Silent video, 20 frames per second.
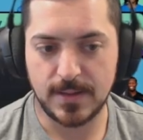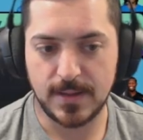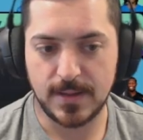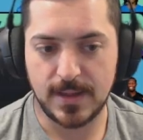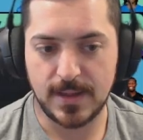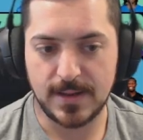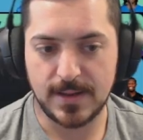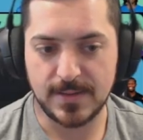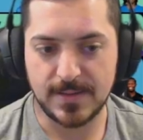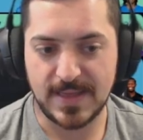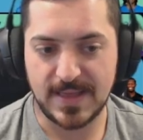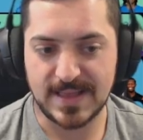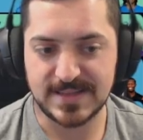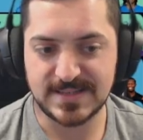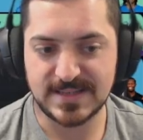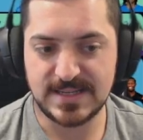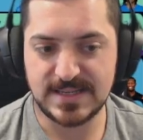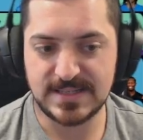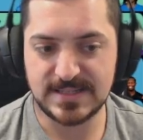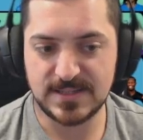And
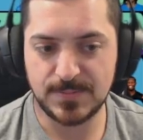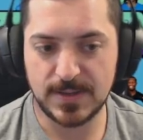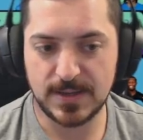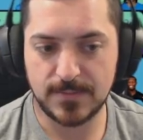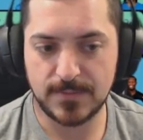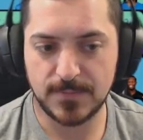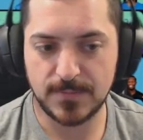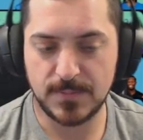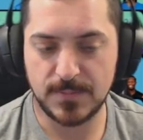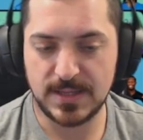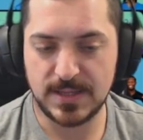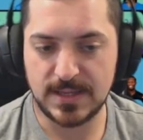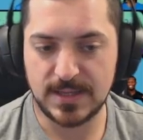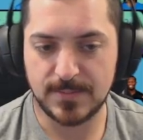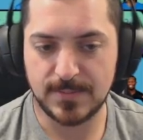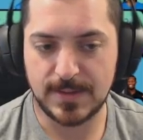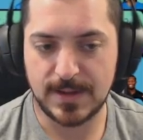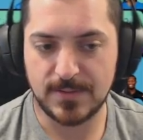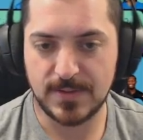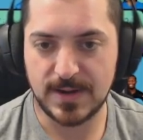that's an easy pick for me
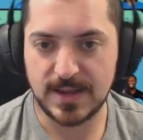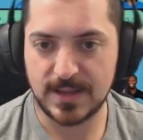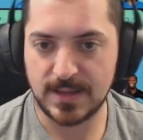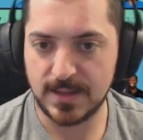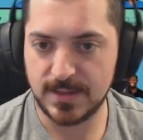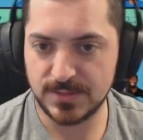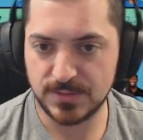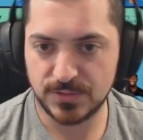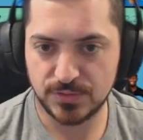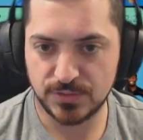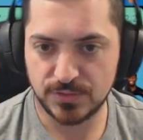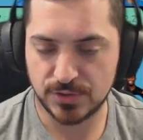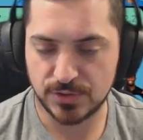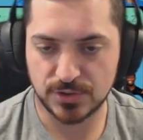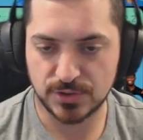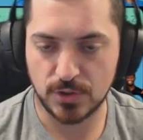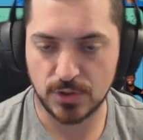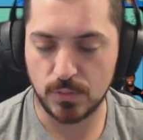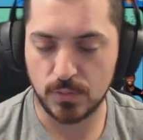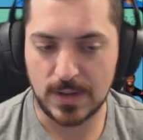in my rankings to
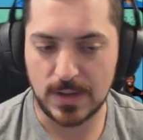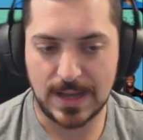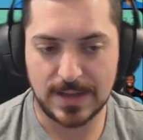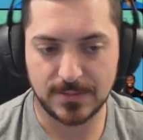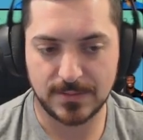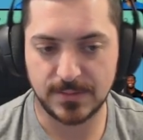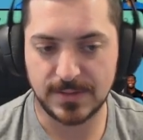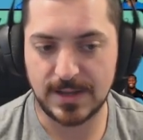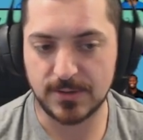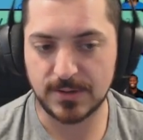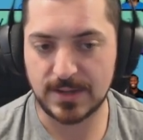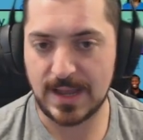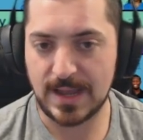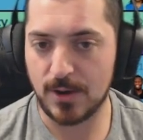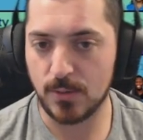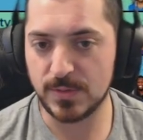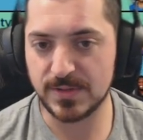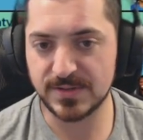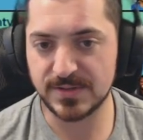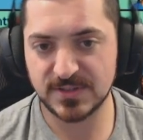just go Waddle. Now,
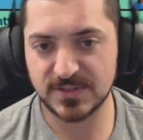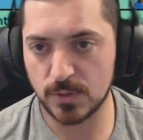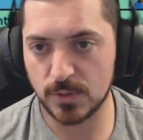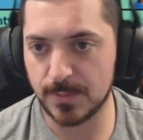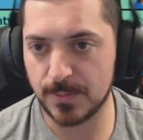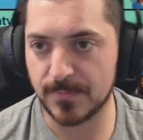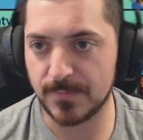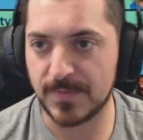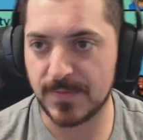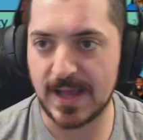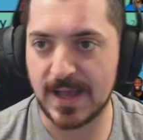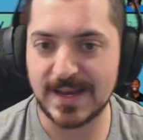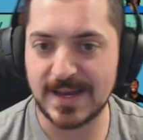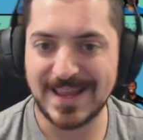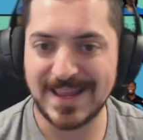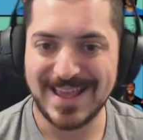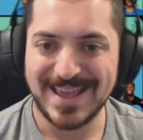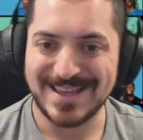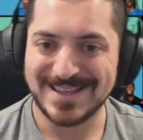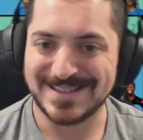Garrett Wilson would have been
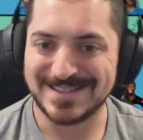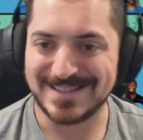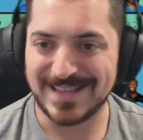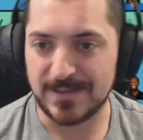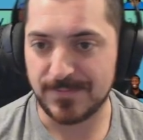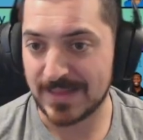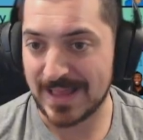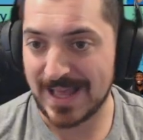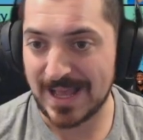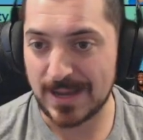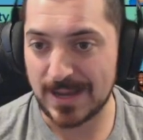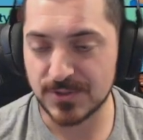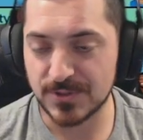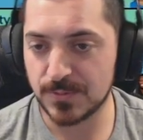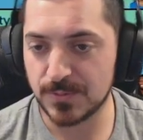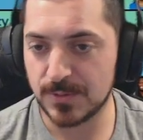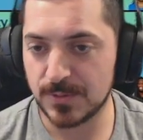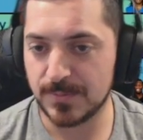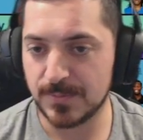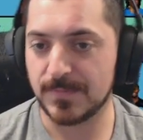fine. Zay Flowers
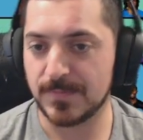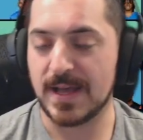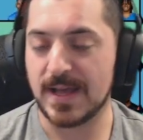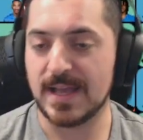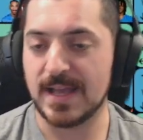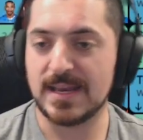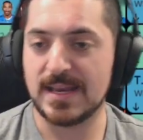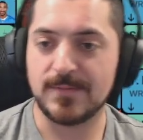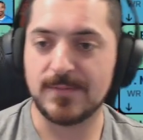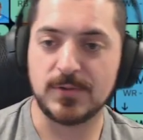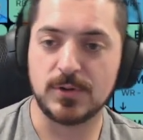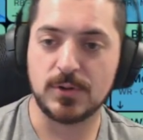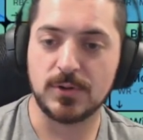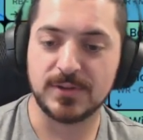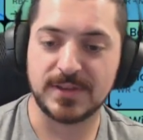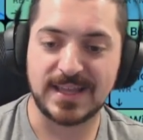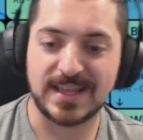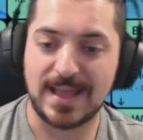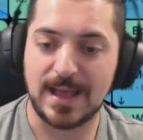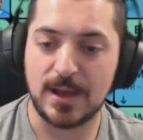would have been fine. If you
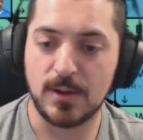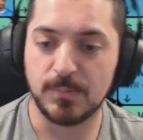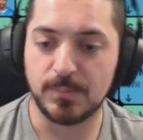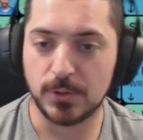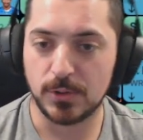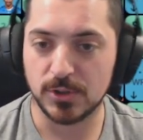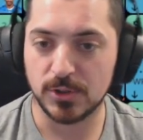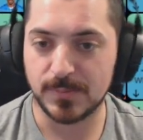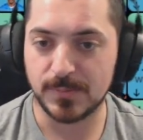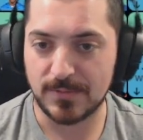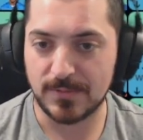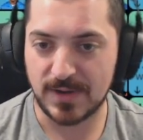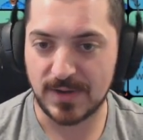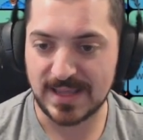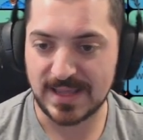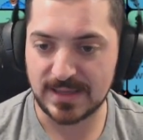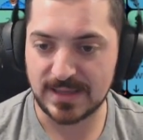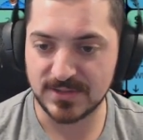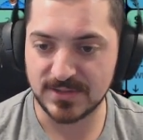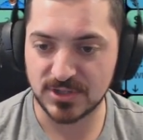don't like how bold my
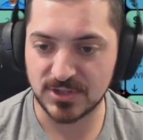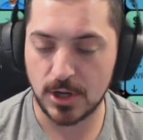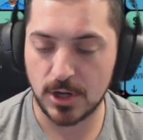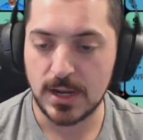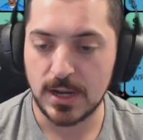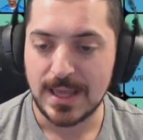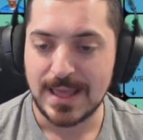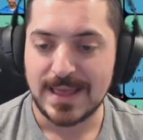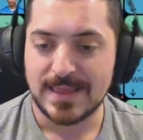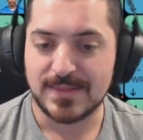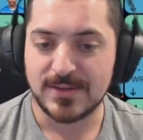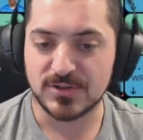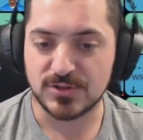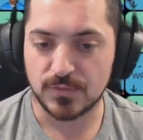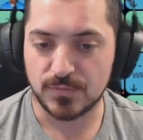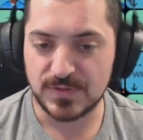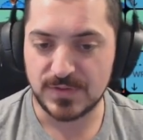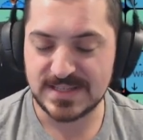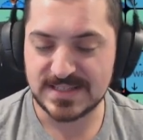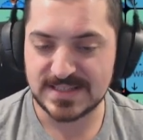rankings are, there's
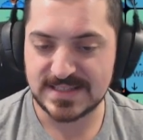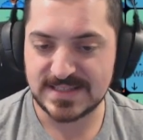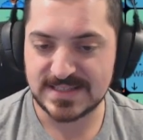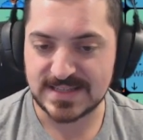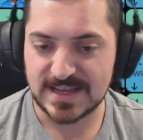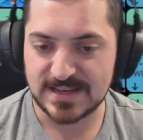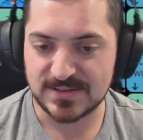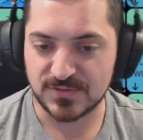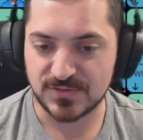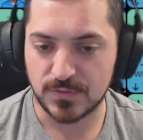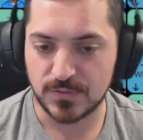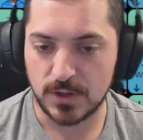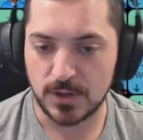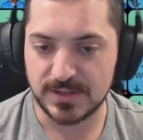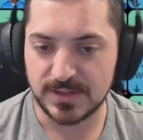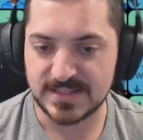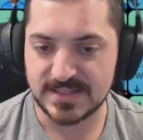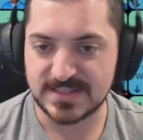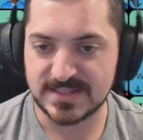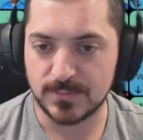a reason these guys are
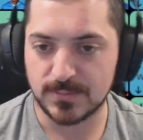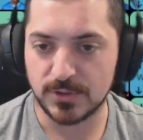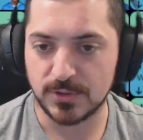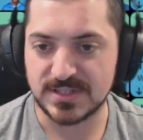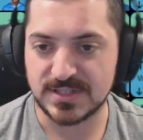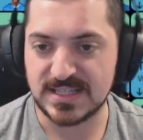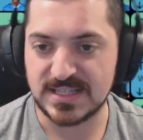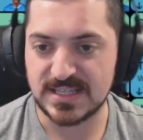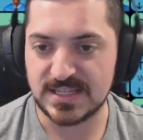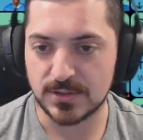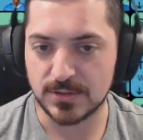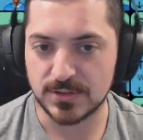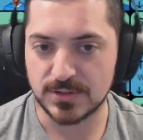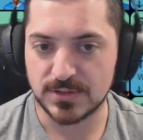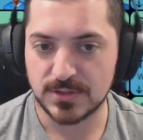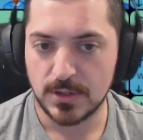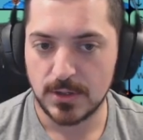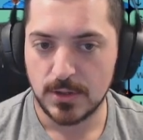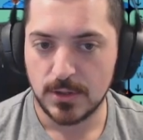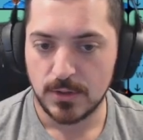all in similar
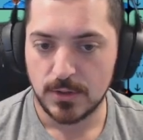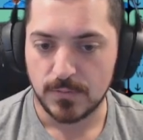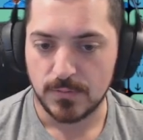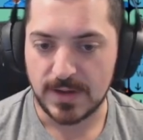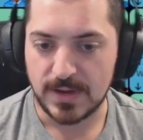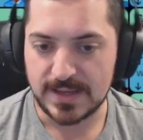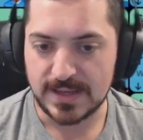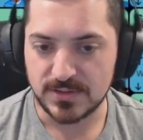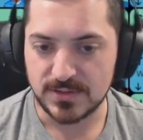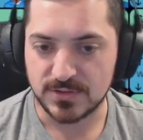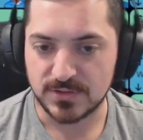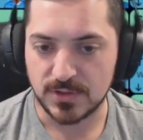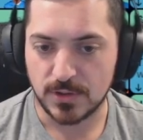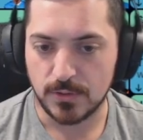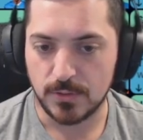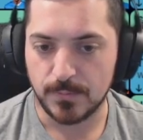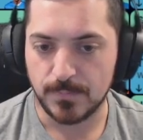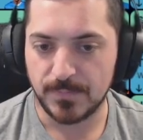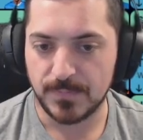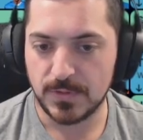tiers, right?
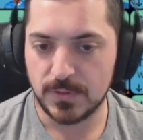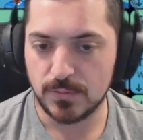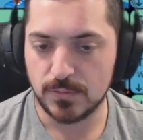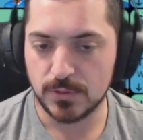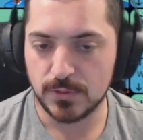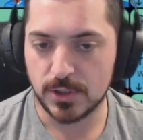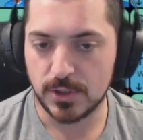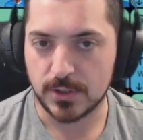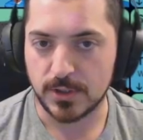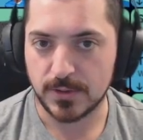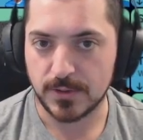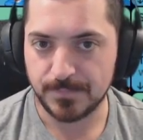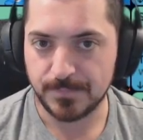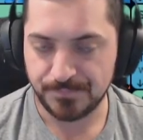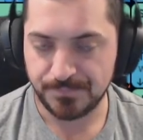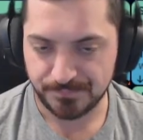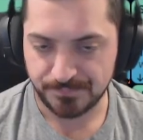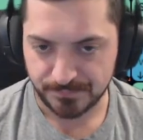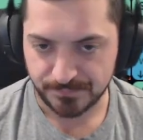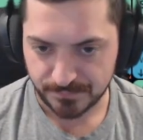So you look,
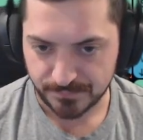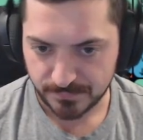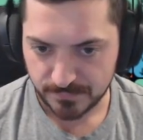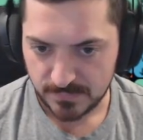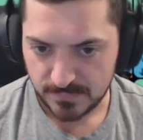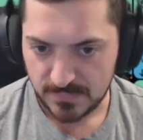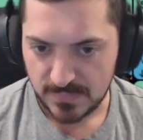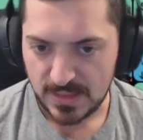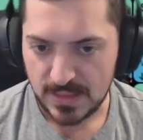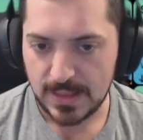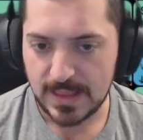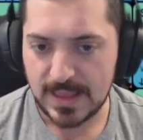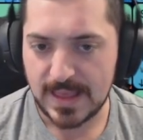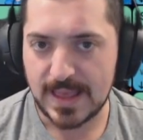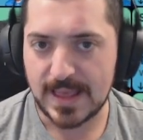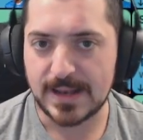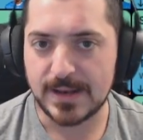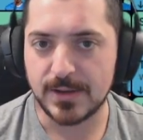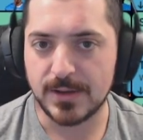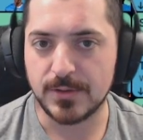
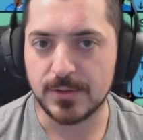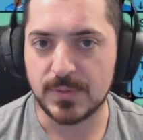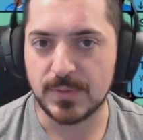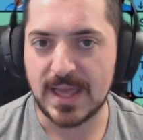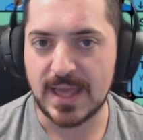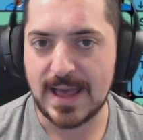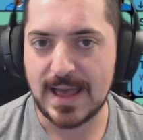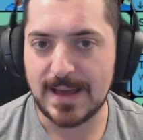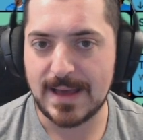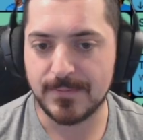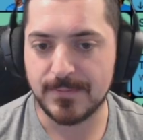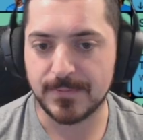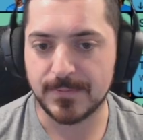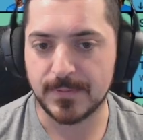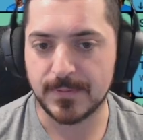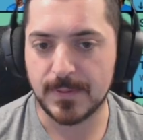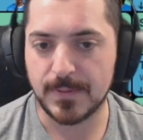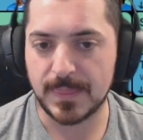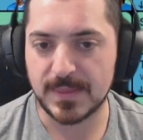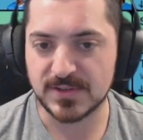and we
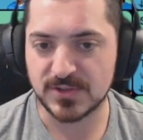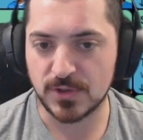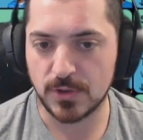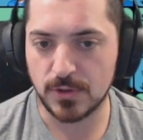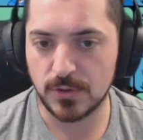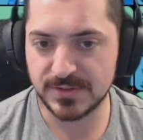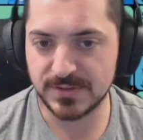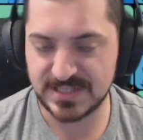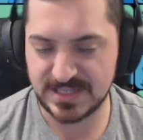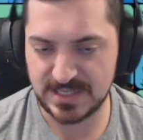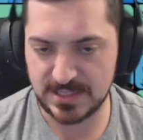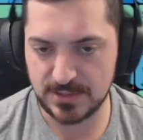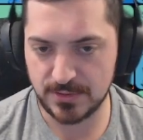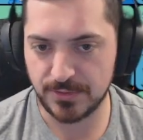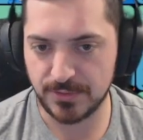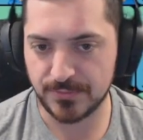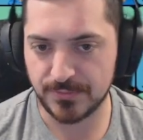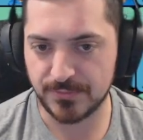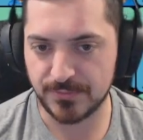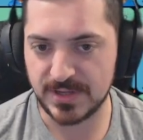have this whole tier
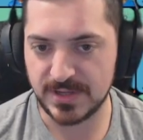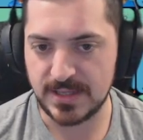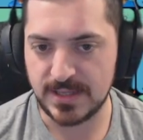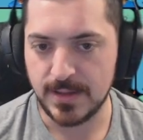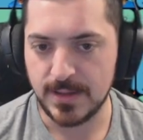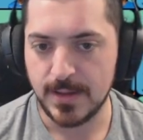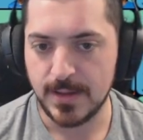3.